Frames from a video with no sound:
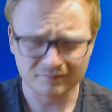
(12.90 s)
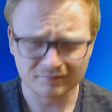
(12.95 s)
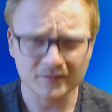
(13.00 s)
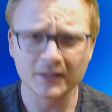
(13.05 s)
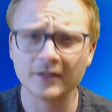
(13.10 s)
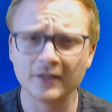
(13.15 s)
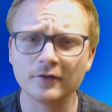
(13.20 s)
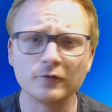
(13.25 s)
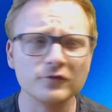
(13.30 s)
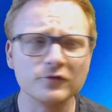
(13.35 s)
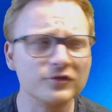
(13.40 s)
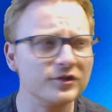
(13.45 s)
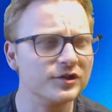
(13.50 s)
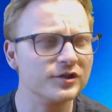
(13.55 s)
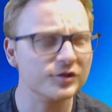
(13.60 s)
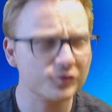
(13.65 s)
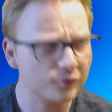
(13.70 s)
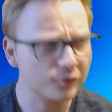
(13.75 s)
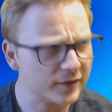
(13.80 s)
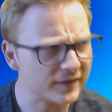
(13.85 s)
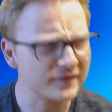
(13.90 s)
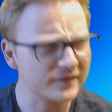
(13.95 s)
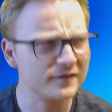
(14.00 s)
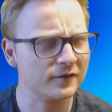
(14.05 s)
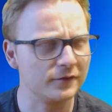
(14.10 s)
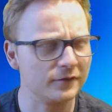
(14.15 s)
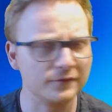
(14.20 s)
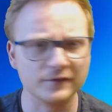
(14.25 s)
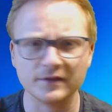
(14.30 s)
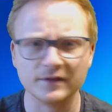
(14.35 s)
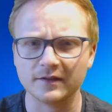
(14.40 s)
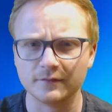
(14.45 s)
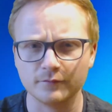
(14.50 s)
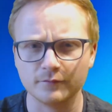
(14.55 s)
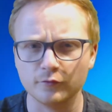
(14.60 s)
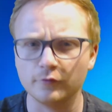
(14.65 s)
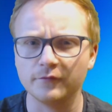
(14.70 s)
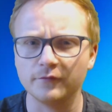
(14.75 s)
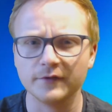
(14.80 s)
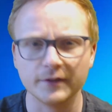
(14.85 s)
And also the twist of the
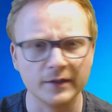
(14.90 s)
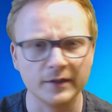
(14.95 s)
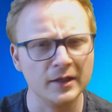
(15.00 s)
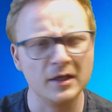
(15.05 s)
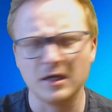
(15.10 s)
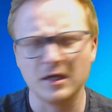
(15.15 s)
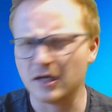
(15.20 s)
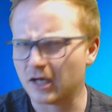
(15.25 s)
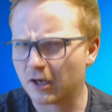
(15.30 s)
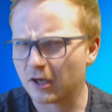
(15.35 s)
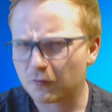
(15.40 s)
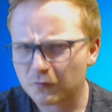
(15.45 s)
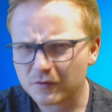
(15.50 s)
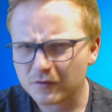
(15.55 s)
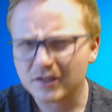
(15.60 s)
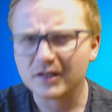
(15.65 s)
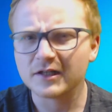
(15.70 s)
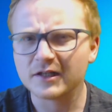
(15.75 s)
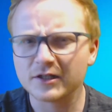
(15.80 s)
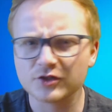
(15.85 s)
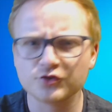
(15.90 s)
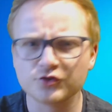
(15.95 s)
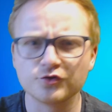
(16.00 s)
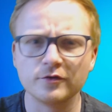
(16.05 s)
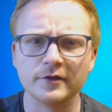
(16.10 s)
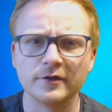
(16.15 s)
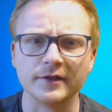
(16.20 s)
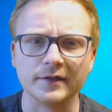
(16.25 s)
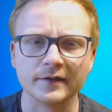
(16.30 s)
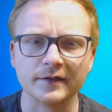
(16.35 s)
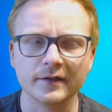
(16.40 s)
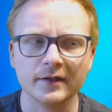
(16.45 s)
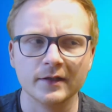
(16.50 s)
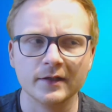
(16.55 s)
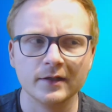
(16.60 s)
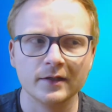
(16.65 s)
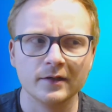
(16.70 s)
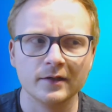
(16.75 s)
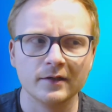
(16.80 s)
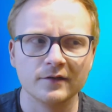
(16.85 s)
movie I really enjoyed.
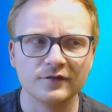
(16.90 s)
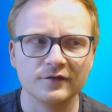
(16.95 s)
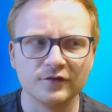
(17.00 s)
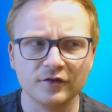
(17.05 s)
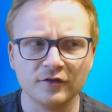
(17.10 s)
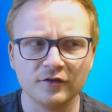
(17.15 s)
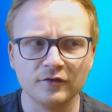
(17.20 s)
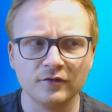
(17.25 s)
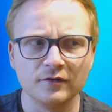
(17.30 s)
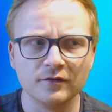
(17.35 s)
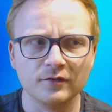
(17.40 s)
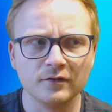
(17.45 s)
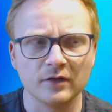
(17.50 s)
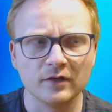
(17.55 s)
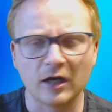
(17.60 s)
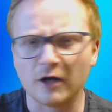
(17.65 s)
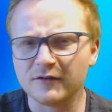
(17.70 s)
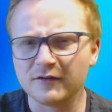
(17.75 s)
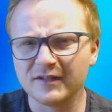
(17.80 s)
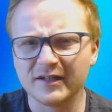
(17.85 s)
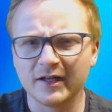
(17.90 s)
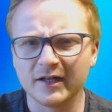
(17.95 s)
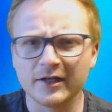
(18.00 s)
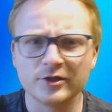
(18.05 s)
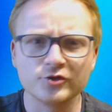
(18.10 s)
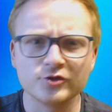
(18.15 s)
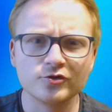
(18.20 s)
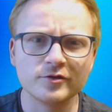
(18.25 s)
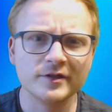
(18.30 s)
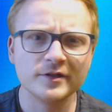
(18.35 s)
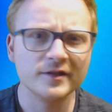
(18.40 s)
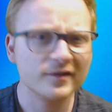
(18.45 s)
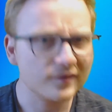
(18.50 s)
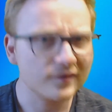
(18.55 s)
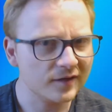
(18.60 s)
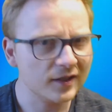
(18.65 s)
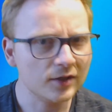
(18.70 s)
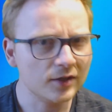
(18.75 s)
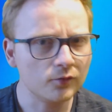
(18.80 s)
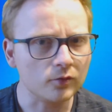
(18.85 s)
So how did I enjoy the
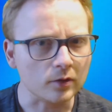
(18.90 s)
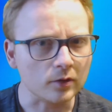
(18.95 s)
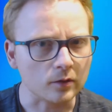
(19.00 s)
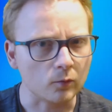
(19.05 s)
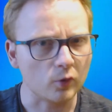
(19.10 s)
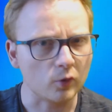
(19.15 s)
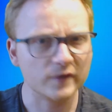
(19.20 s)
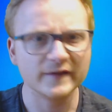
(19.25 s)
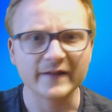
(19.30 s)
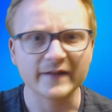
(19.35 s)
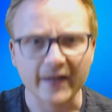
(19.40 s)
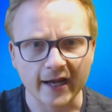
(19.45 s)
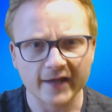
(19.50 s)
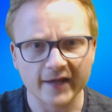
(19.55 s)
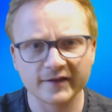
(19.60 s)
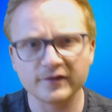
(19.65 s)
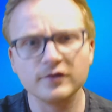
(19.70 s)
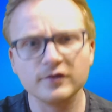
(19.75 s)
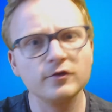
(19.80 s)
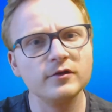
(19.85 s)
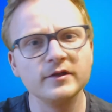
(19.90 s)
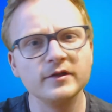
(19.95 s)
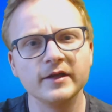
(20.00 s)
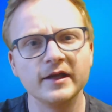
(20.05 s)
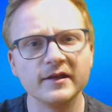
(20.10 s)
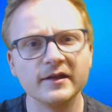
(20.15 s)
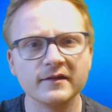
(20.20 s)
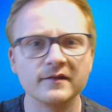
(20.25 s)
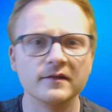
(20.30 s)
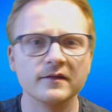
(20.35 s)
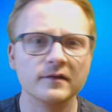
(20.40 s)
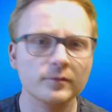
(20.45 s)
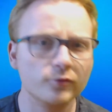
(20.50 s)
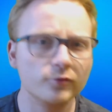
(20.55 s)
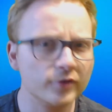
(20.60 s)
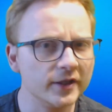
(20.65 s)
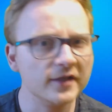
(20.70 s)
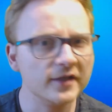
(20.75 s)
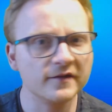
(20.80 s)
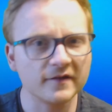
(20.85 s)
sequel? Was it as good as the
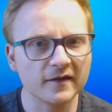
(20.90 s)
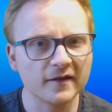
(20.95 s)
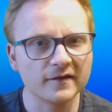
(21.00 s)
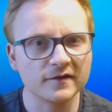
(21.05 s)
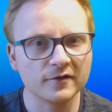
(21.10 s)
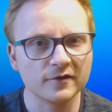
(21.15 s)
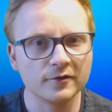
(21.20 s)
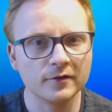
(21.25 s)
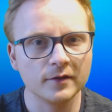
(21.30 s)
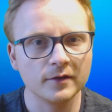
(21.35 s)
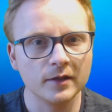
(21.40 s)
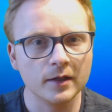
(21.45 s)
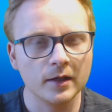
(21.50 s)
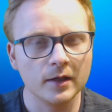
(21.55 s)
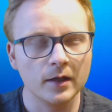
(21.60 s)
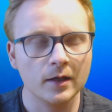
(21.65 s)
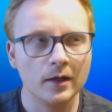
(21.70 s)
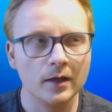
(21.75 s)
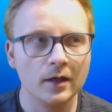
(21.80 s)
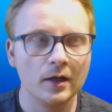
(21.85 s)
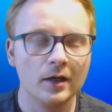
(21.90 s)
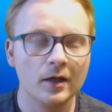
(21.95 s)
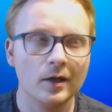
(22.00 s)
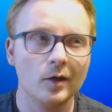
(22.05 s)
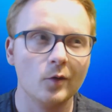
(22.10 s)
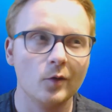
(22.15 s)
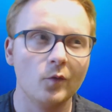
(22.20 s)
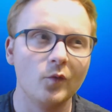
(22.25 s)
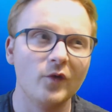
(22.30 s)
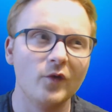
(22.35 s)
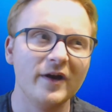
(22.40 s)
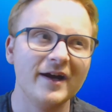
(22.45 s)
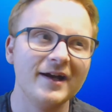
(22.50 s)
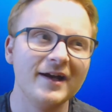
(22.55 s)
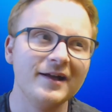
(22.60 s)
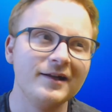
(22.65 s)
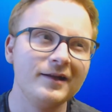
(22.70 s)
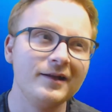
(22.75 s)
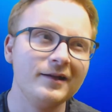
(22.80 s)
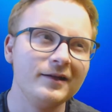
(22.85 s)
predecessor?
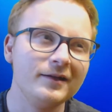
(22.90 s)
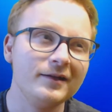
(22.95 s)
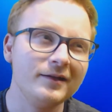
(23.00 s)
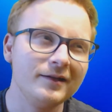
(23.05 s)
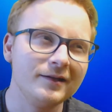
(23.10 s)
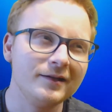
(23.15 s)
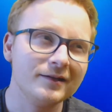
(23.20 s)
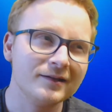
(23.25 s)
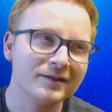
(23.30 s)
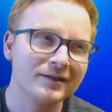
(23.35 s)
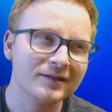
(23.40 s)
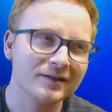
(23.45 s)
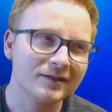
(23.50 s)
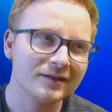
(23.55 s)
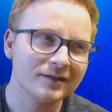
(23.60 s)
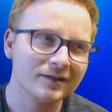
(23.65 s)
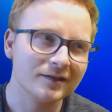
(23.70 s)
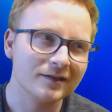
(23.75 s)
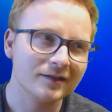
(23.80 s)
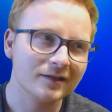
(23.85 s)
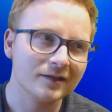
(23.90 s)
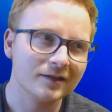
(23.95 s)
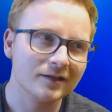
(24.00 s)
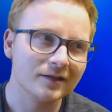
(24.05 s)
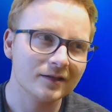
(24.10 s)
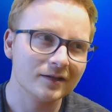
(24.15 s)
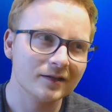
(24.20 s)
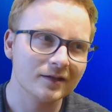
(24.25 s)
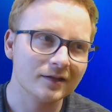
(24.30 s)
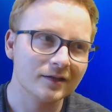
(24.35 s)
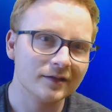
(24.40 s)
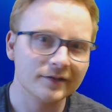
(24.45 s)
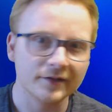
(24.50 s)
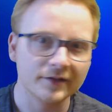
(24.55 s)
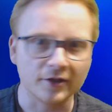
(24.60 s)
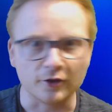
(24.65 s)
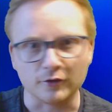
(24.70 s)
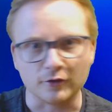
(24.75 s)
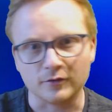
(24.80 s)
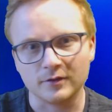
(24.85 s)
Well,
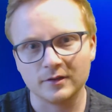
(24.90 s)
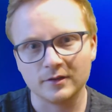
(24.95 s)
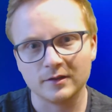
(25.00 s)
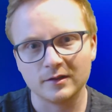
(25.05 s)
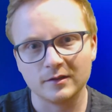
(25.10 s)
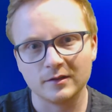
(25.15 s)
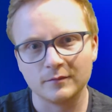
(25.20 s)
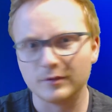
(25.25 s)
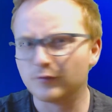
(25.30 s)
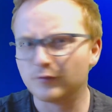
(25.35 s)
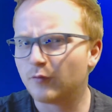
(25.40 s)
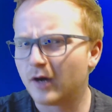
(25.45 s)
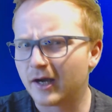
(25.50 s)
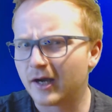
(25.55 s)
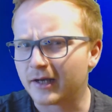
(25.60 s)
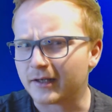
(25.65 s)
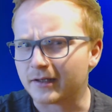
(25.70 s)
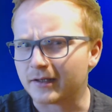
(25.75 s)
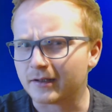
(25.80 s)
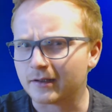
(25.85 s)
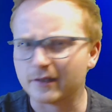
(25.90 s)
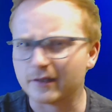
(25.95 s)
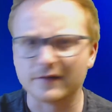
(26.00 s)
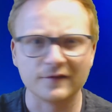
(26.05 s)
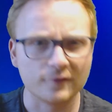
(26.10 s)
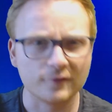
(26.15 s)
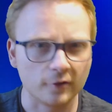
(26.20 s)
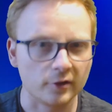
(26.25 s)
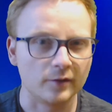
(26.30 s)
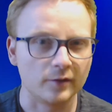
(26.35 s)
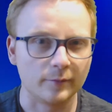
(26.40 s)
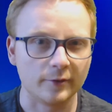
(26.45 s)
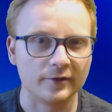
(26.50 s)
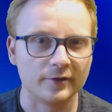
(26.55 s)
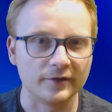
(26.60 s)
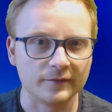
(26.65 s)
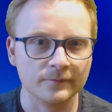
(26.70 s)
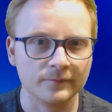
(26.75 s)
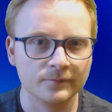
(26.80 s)
no. But why? Let's talk about it.